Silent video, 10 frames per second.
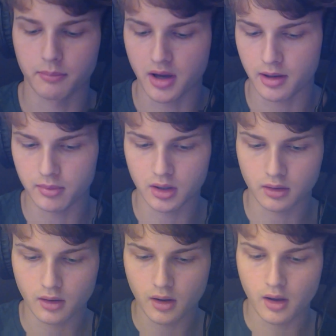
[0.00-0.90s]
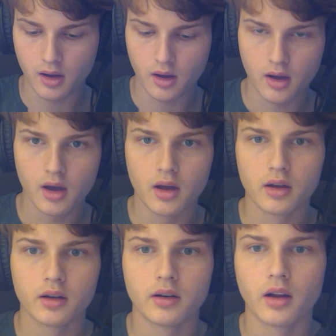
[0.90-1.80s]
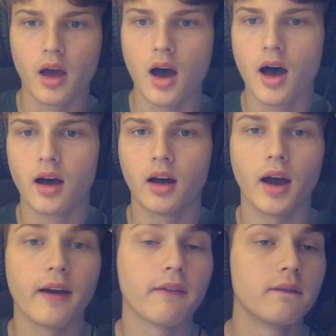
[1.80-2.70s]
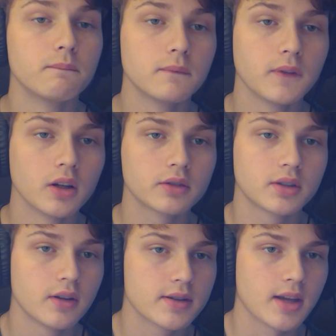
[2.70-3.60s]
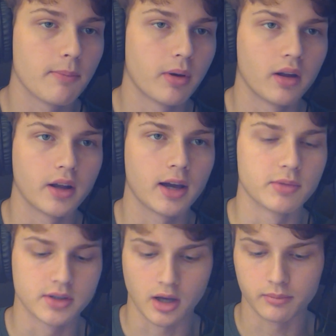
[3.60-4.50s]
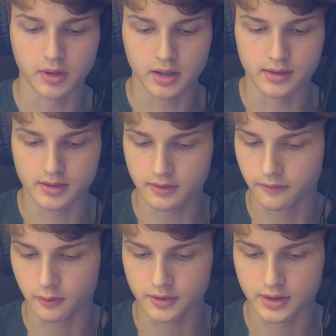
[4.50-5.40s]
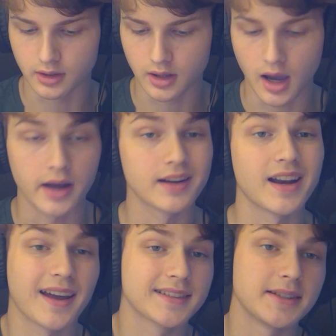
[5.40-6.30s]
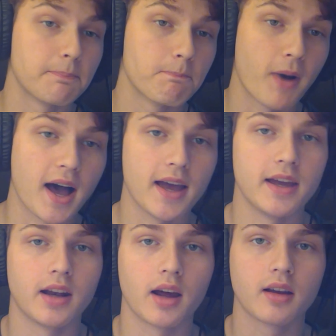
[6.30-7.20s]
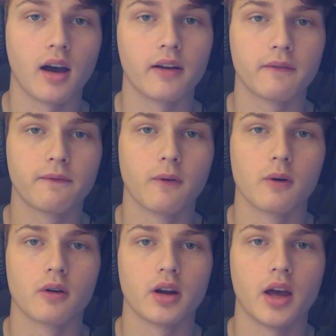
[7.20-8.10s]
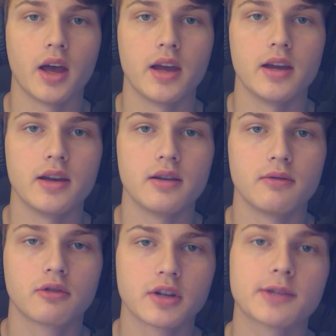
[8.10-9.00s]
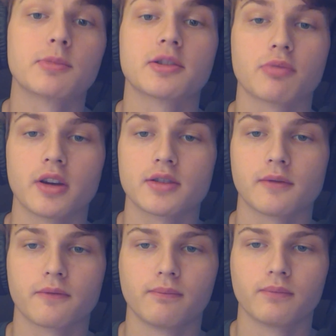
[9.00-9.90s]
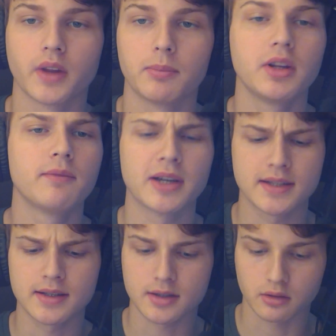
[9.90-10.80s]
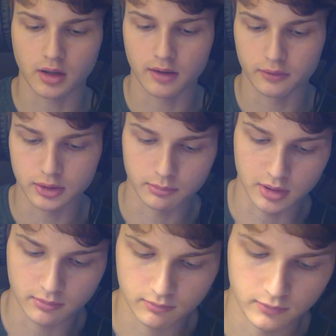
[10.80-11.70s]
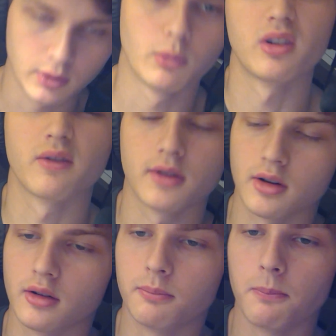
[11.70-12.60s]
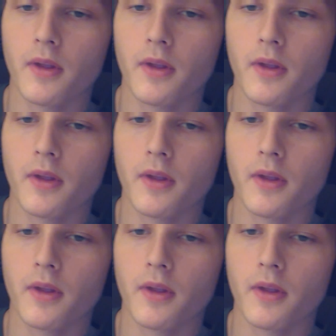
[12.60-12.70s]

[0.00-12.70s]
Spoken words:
maybe. I have looked this up on Amazon because fortunately I didn't actually buy it. I got it for a Christmas present. I believe my sister gave it to me. Wonderful girl.